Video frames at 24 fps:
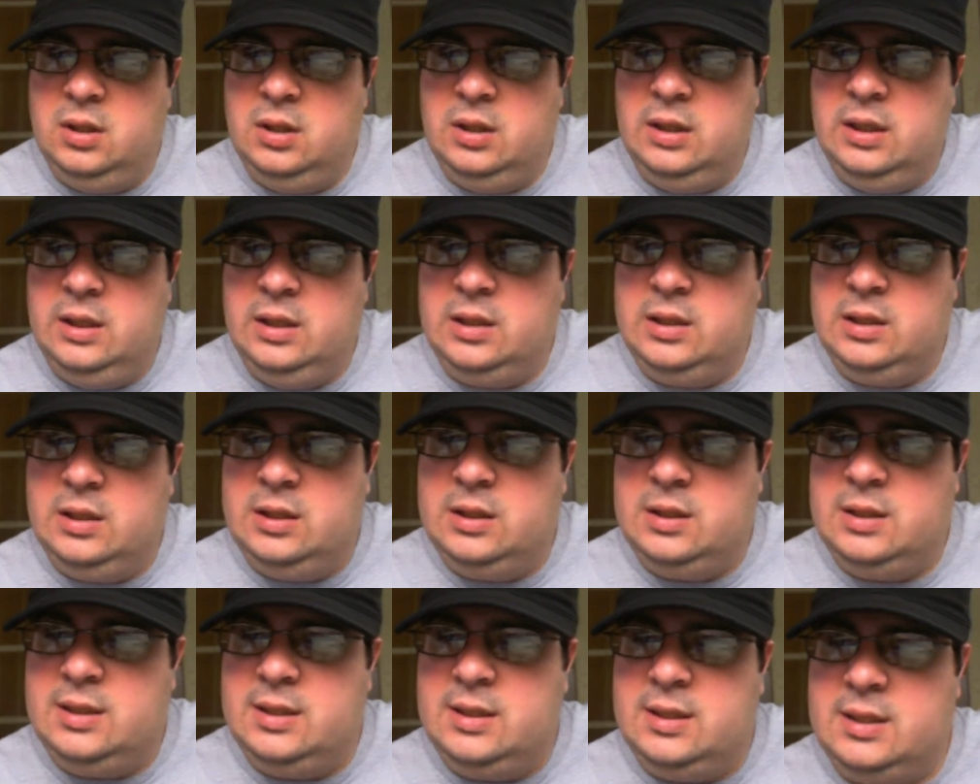it
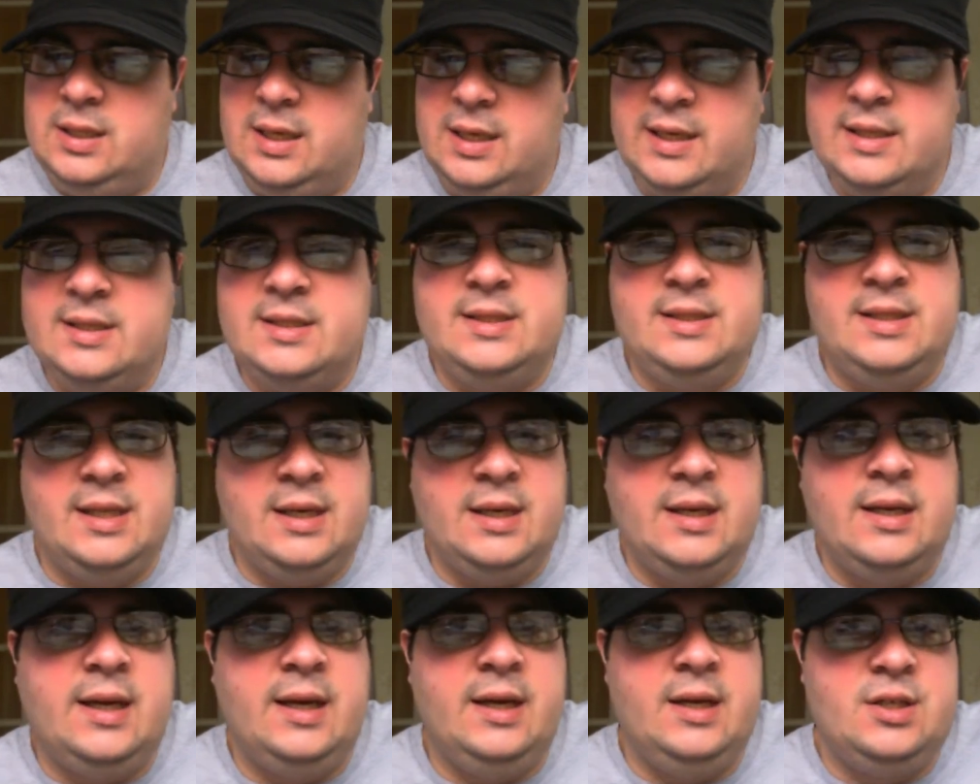takes
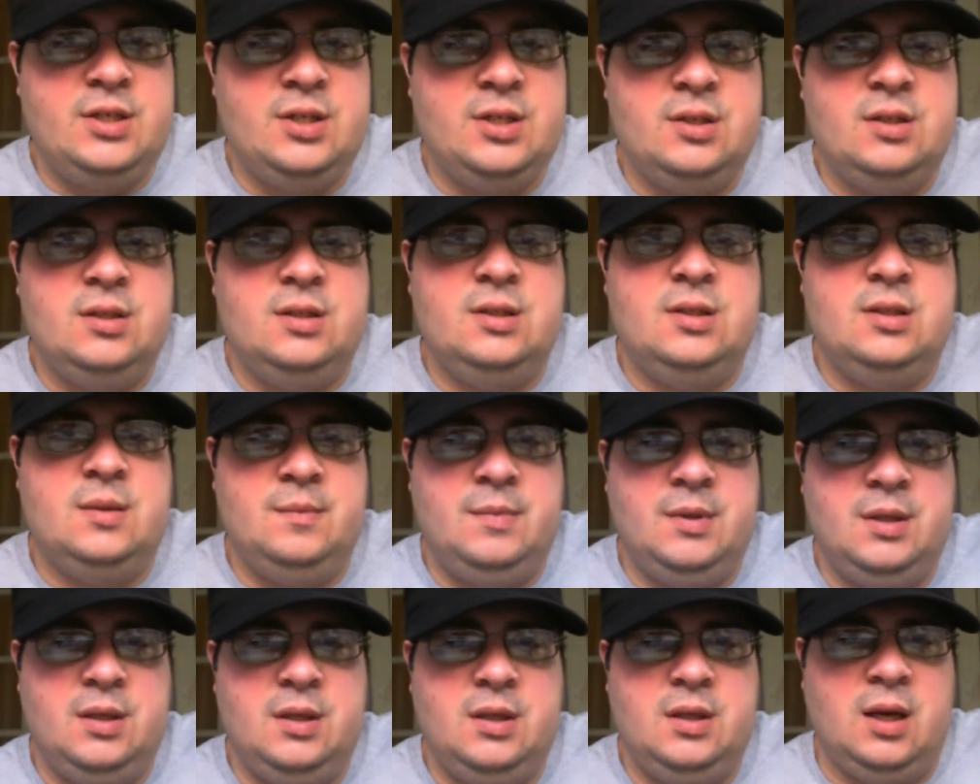dedication to
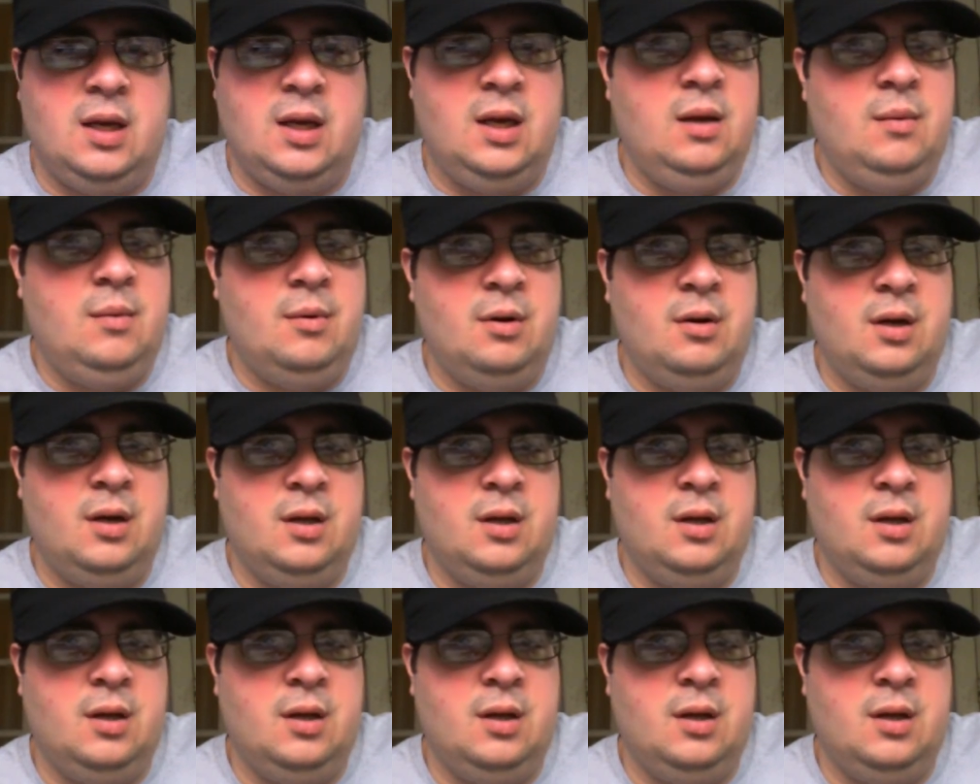be a gamer,